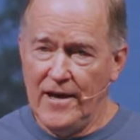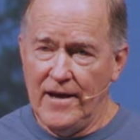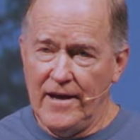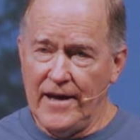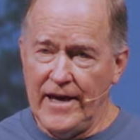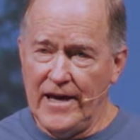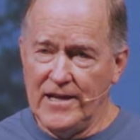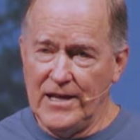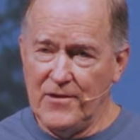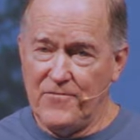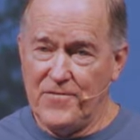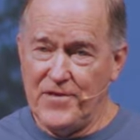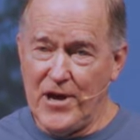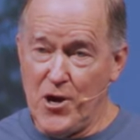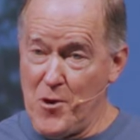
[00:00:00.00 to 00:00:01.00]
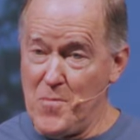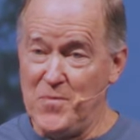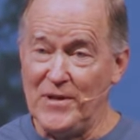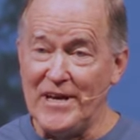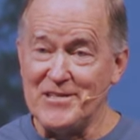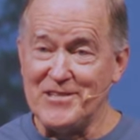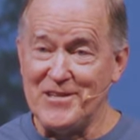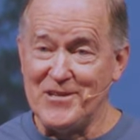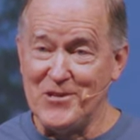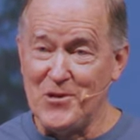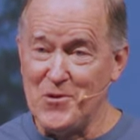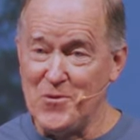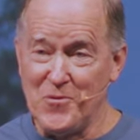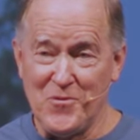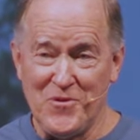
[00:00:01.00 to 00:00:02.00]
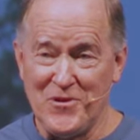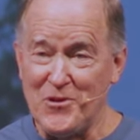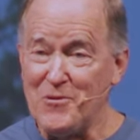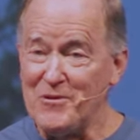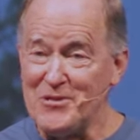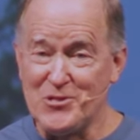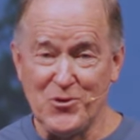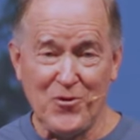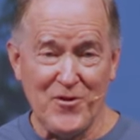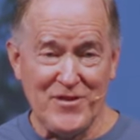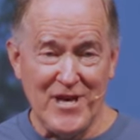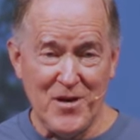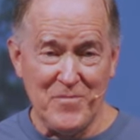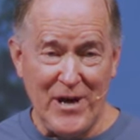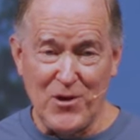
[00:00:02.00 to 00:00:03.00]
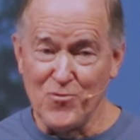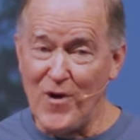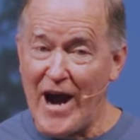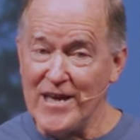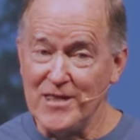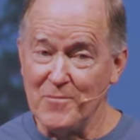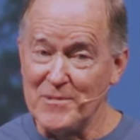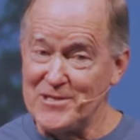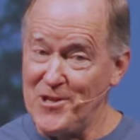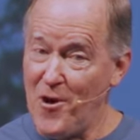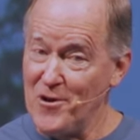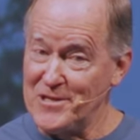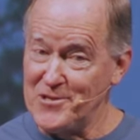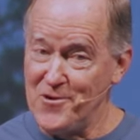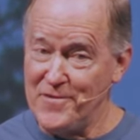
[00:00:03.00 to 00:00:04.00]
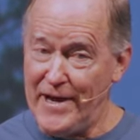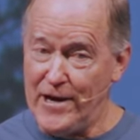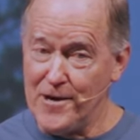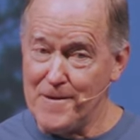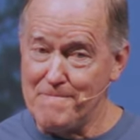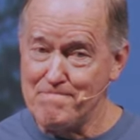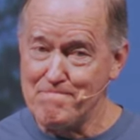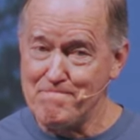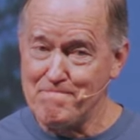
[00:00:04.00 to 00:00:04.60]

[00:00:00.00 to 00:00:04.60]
And if they are pleasant, you, you enjoy them and ride them as long as they're there.